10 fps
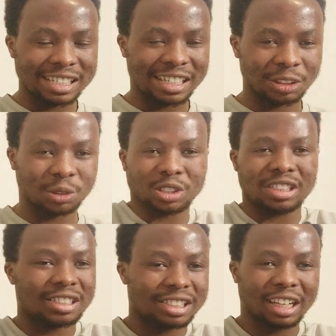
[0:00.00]
Jesus.
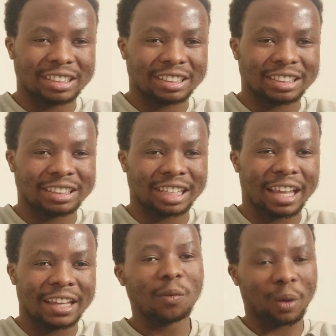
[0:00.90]
Jesus is
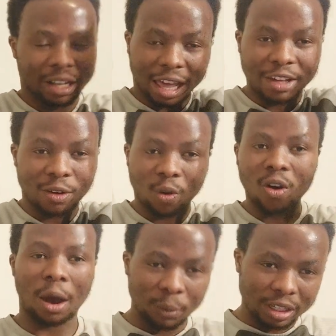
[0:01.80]
saying, when I
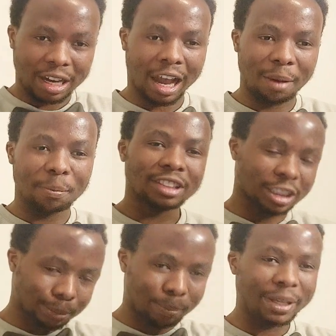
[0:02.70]
go, I will come.
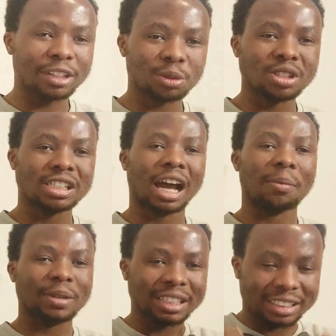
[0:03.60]
The Spirit who is
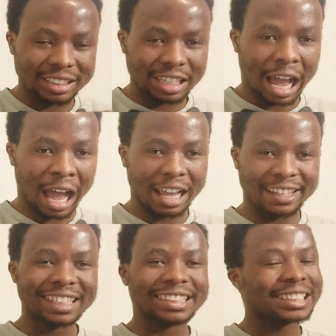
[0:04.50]
come, it is
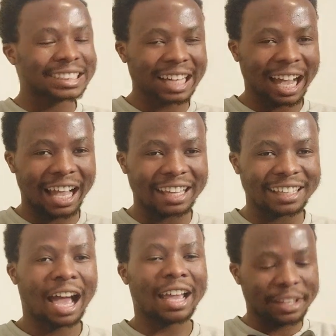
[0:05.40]
I. It is
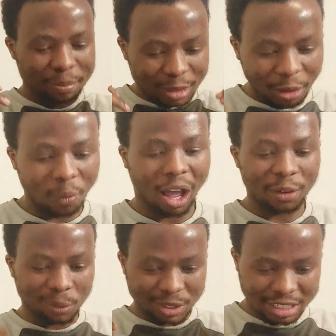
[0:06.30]
I. I am the
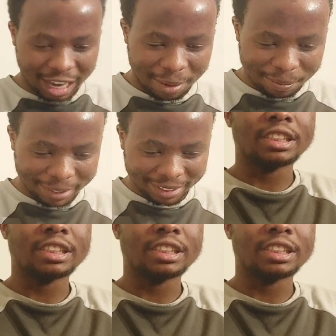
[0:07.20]
one who is coming.